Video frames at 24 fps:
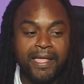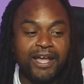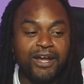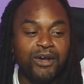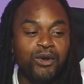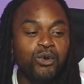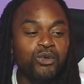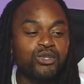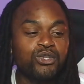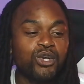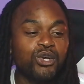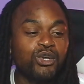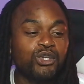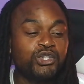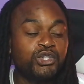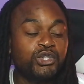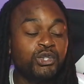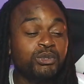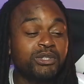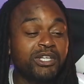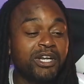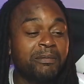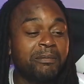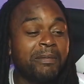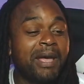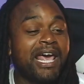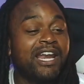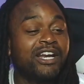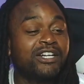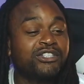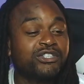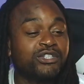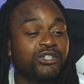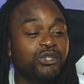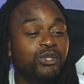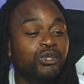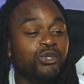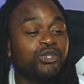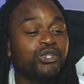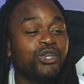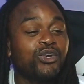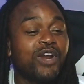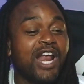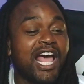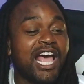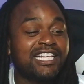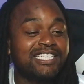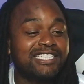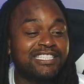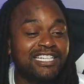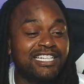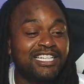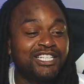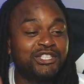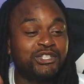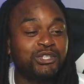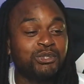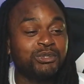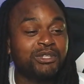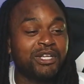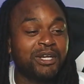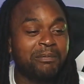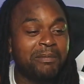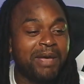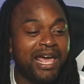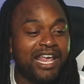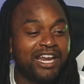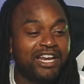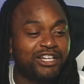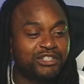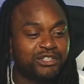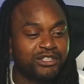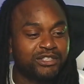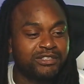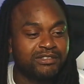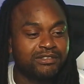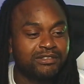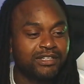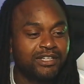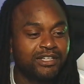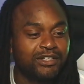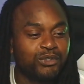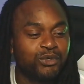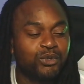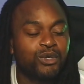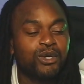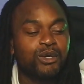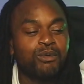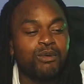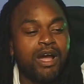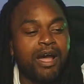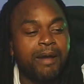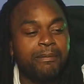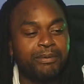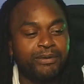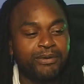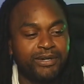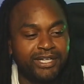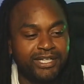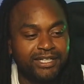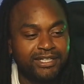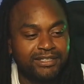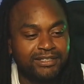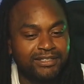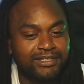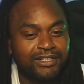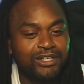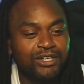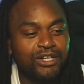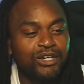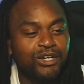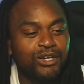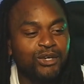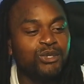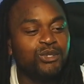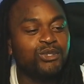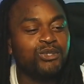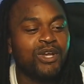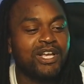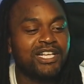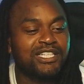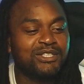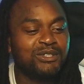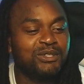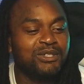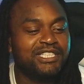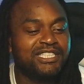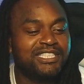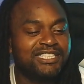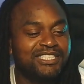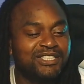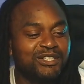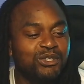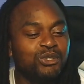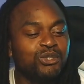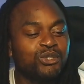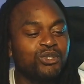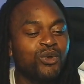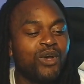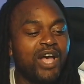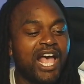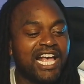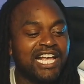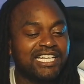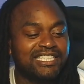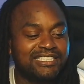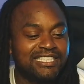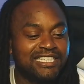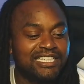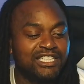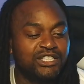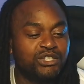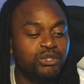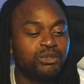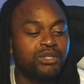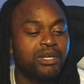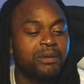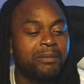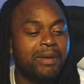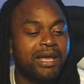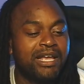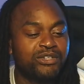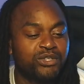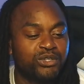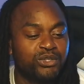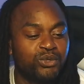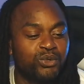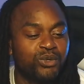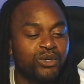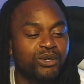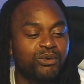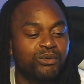and who's gonna shoot their manager? Who's gonna accidentally shoot their manager doing a robbery? Who's gonna accidentally shoot their manager doing